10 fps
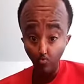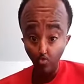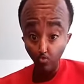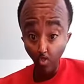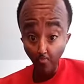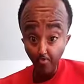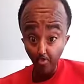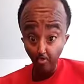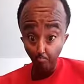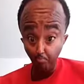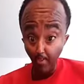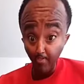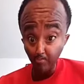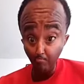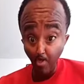Yeah, they're gonna
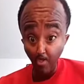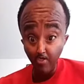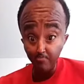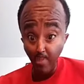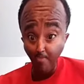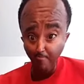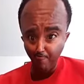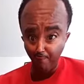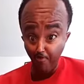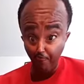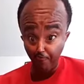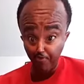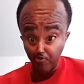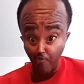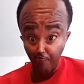blast them out of this atmosphere for
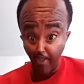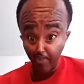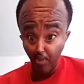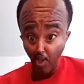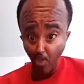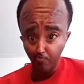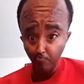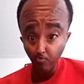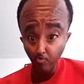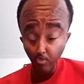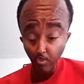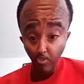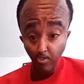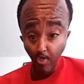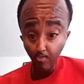stuff like this.
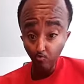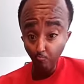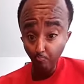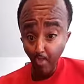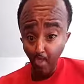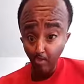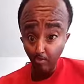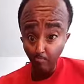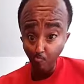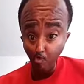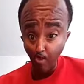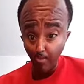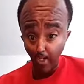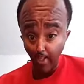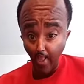You gotta do better. Come on,
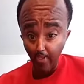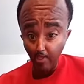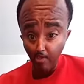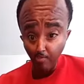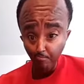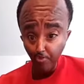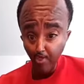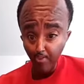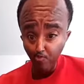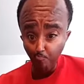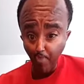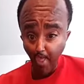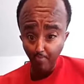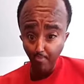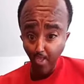I like you, but you gotta do
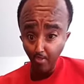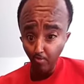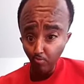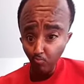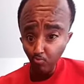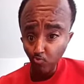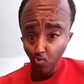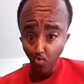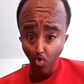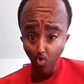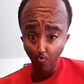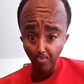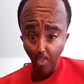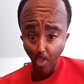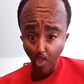better, man. What's going on over
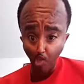there?